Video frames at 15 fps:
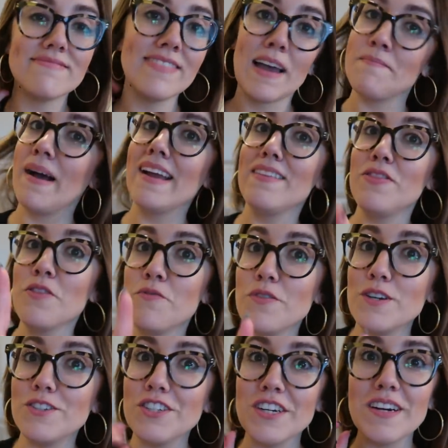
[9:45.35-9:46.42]
I might in the
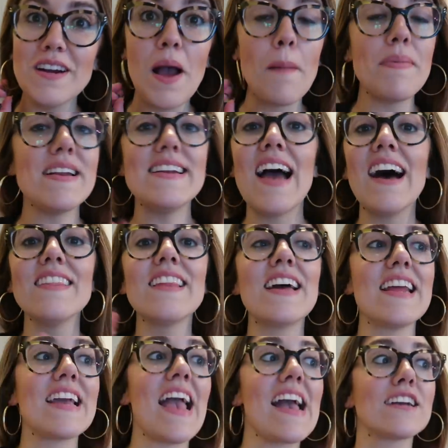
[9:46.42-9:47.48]
future, but not
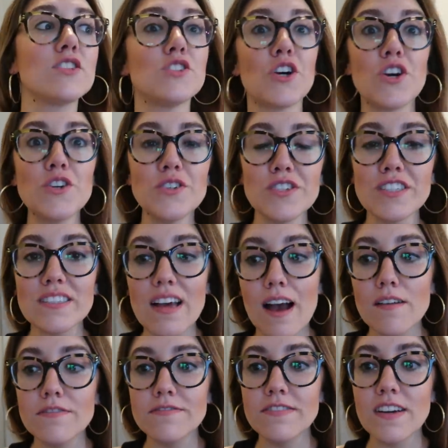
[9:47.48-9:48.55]
letting external
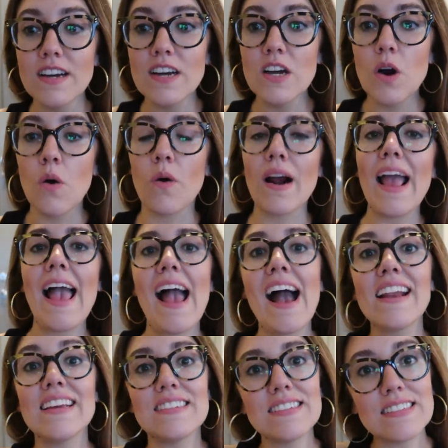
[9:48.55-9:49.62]
stuff or
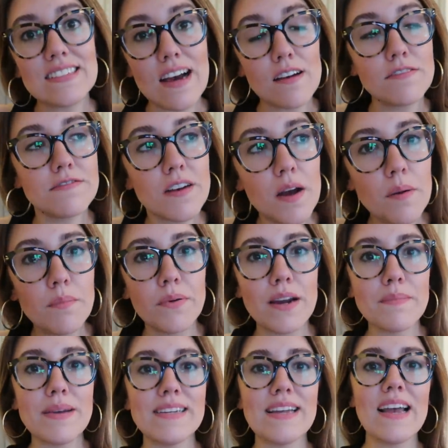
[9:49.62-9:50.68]
added stuff
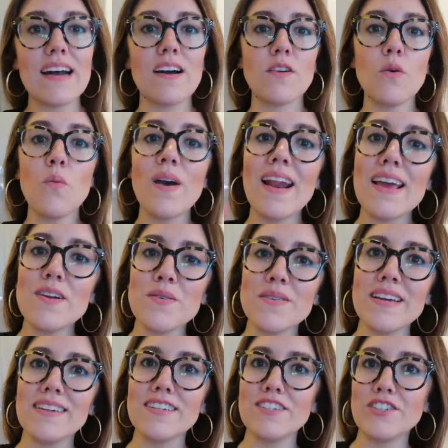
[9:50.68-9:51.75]
bring me down when I don't
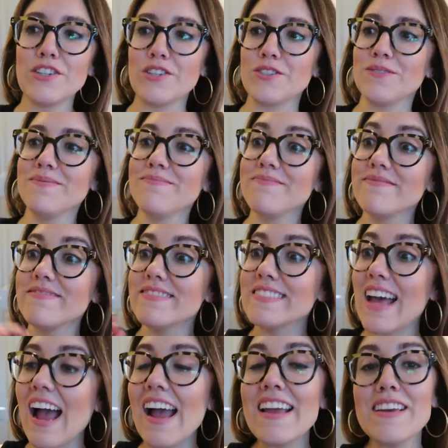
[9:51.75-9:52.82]
need it to.
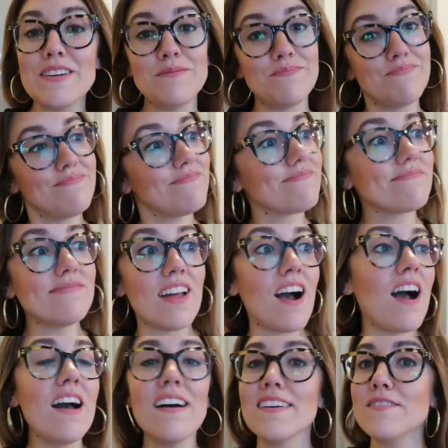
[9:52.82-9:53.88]
I am,
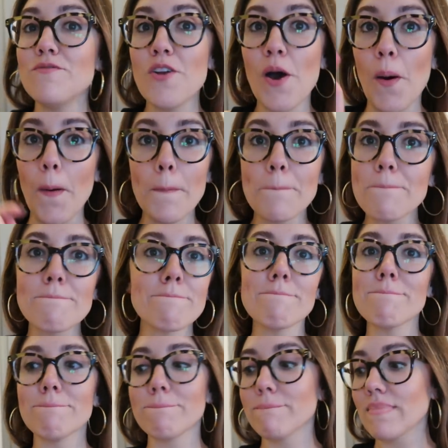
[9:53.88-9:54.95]
nuh-uh, no,
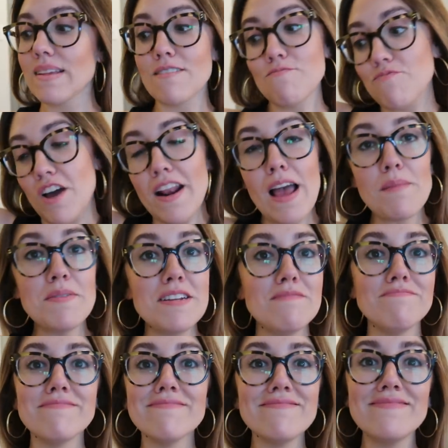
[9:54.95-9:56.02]
mm-mm, not
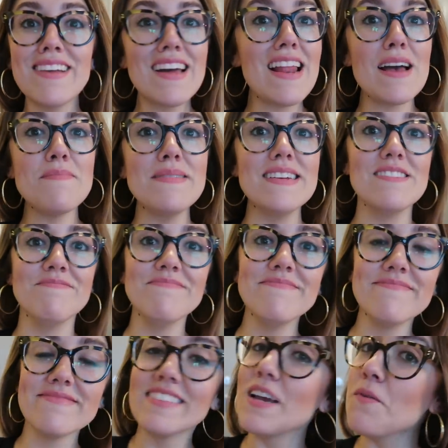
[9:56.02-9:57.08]
happening. Not happening.
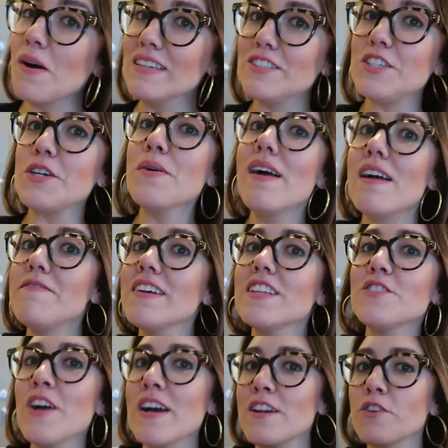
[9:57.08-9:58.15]
It wants to. Feel
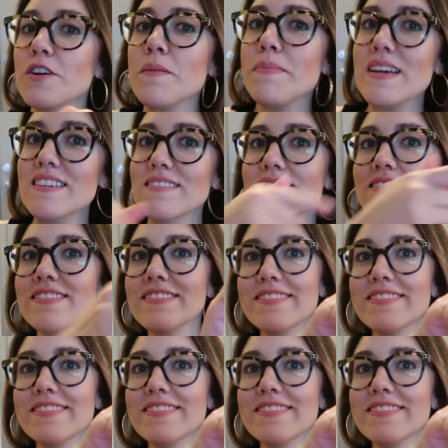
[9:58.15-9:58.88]
it trying to creep in,